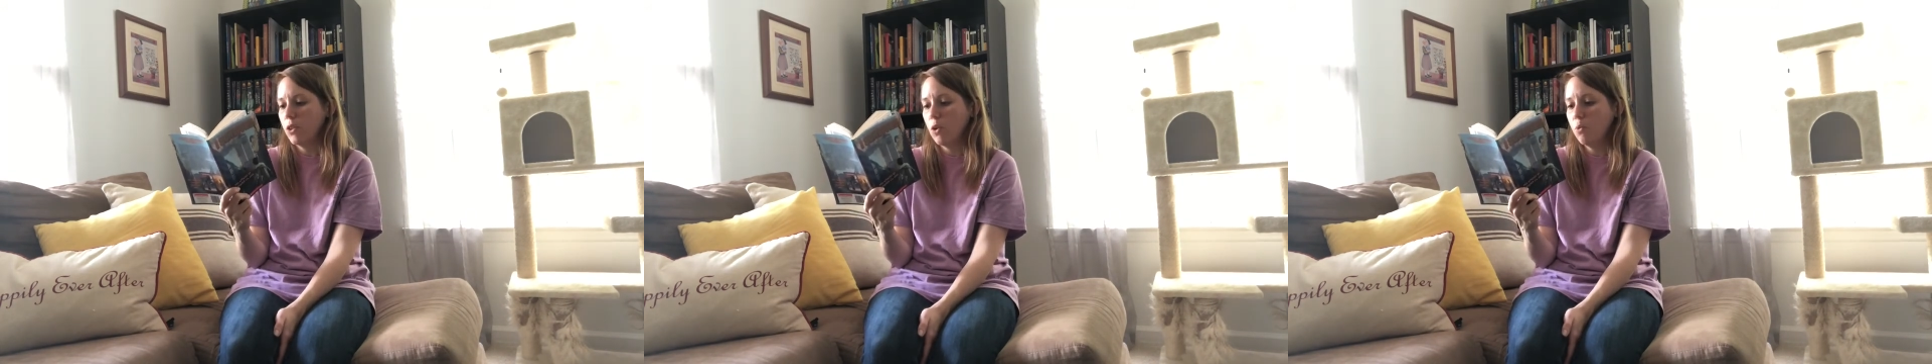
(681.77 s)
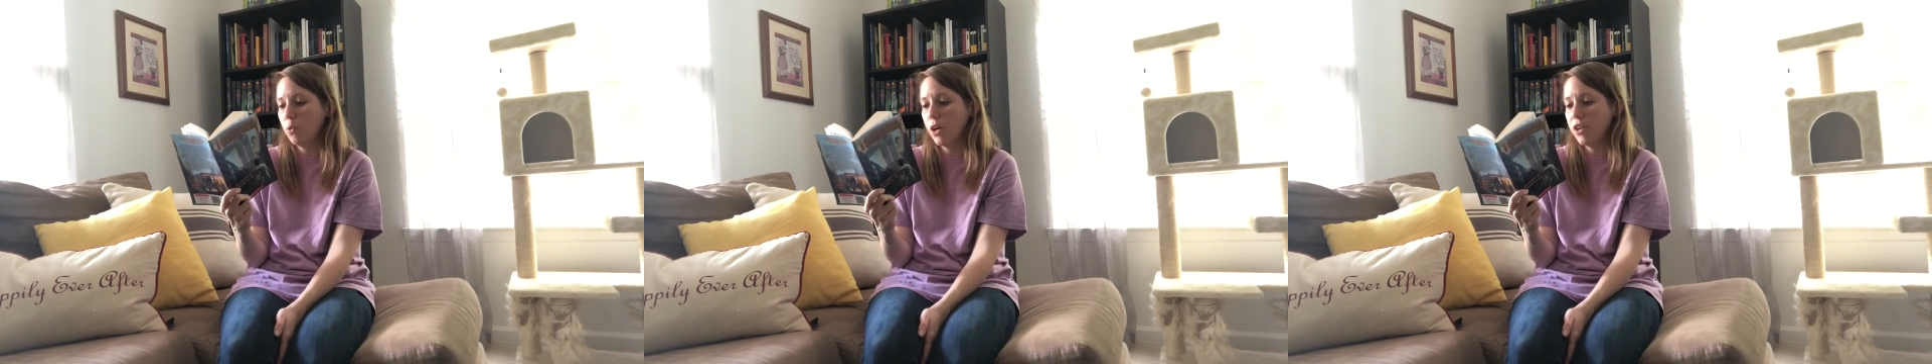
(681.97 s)

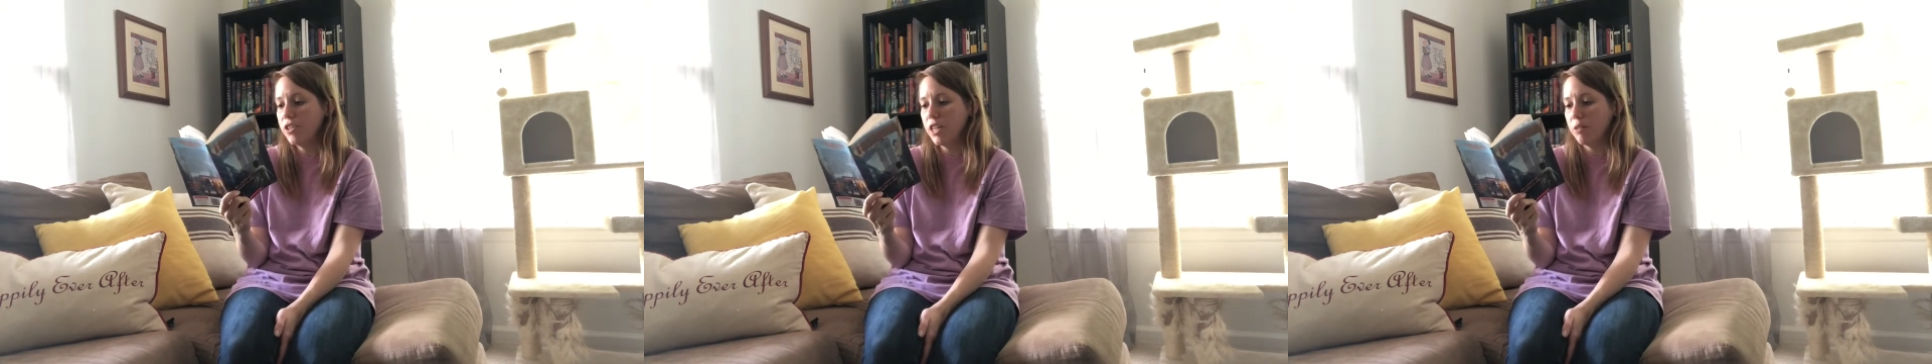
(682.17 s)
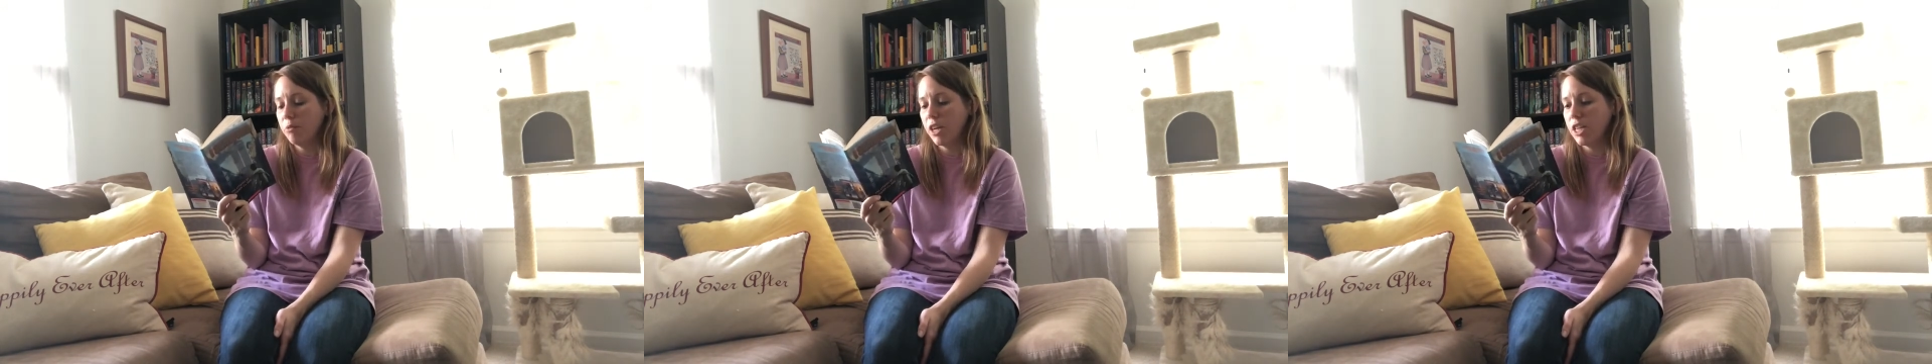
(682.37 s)
Word
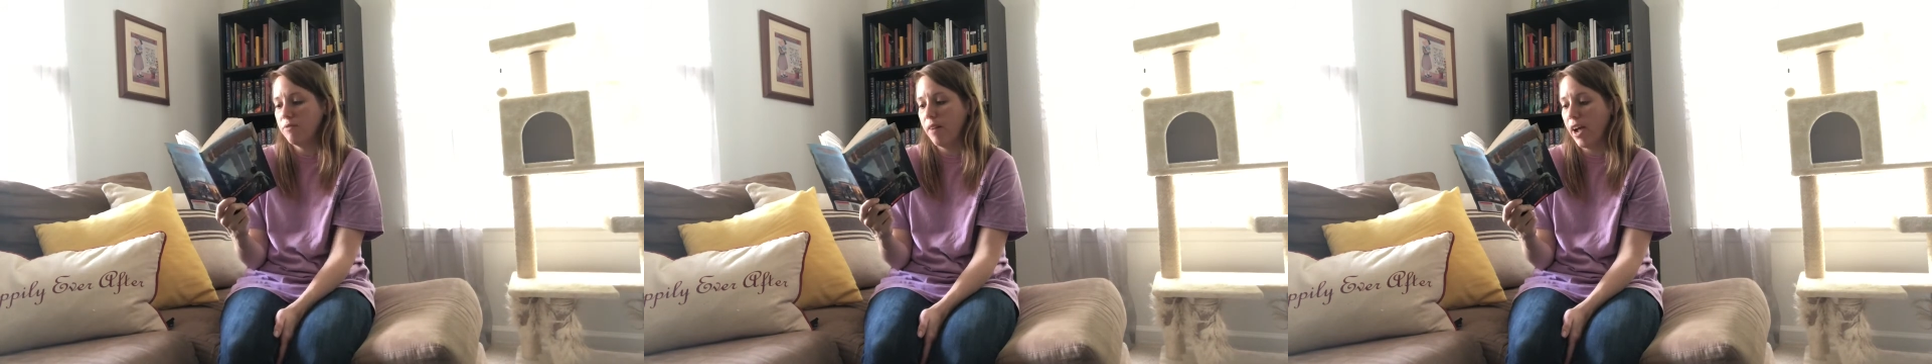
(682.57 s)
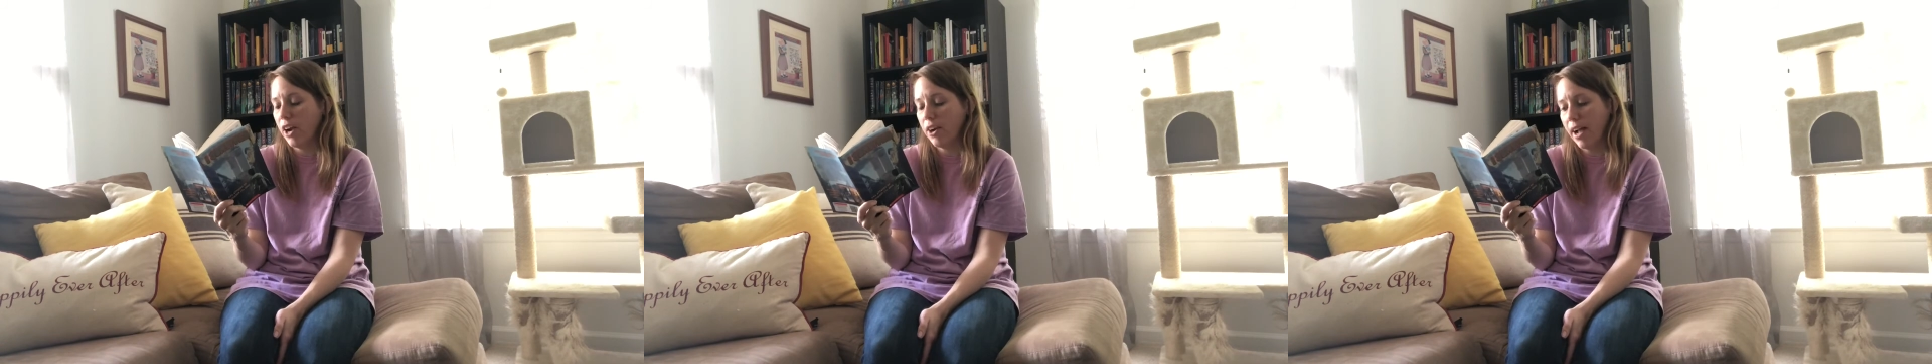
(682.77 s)
didn't reach
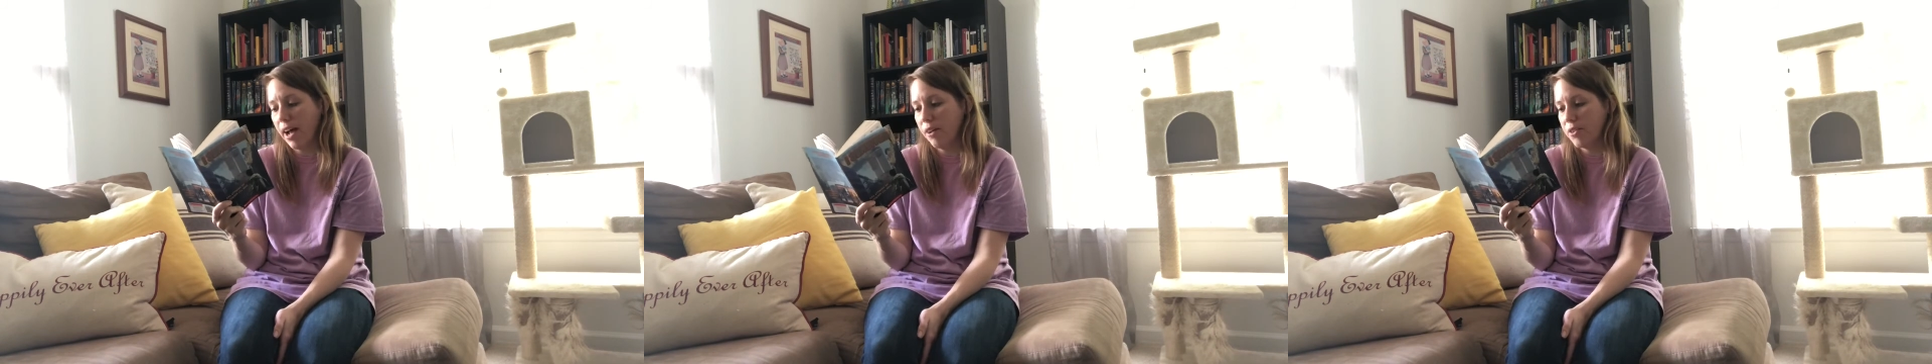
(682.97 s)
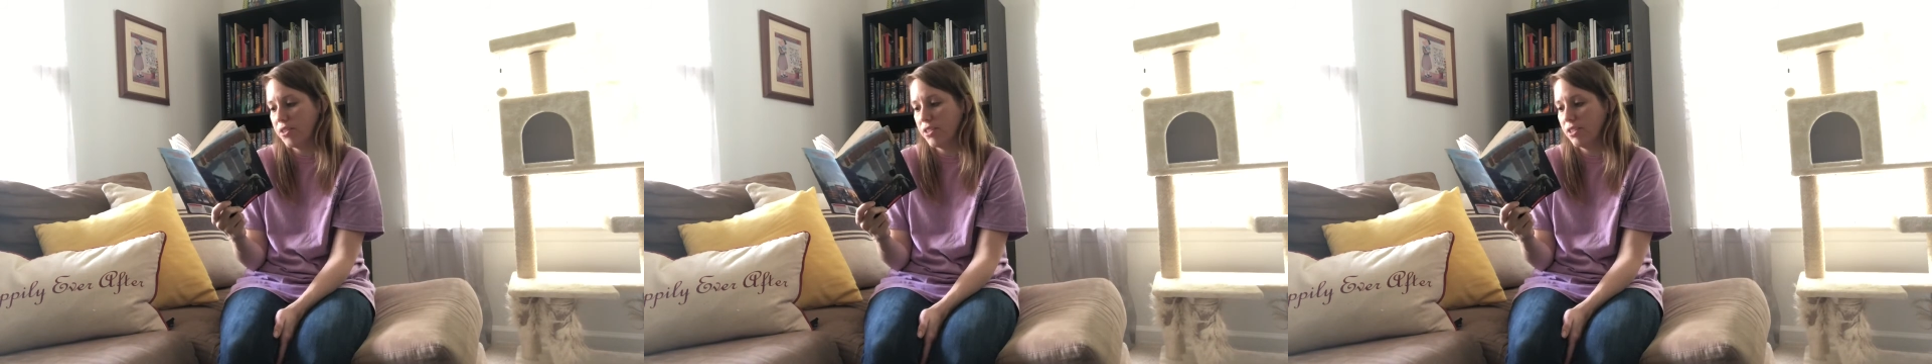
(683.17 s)

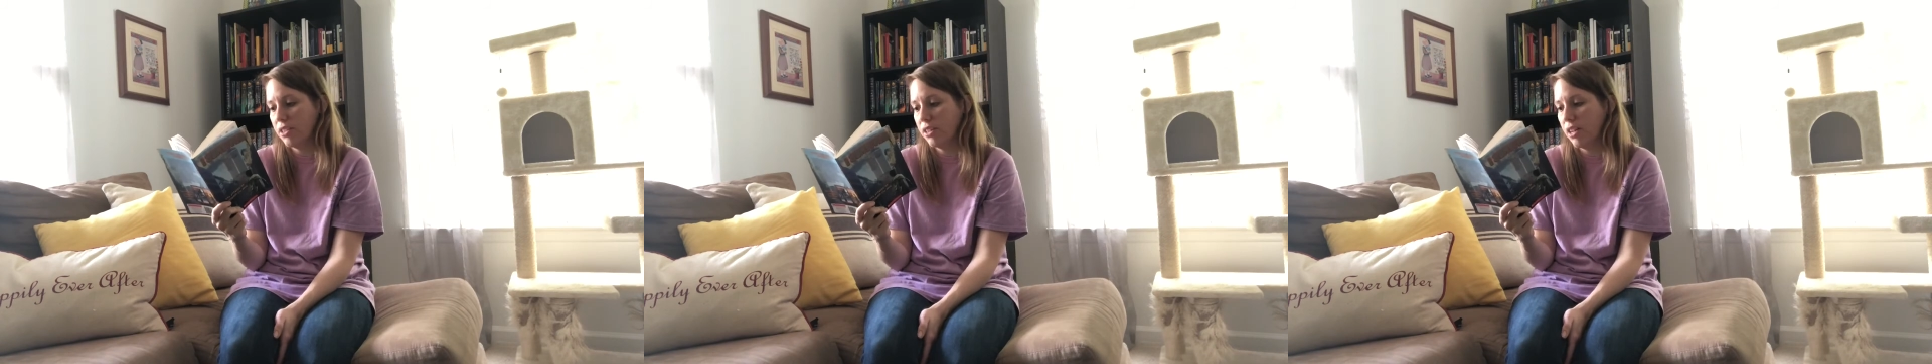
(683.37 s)
Firehouse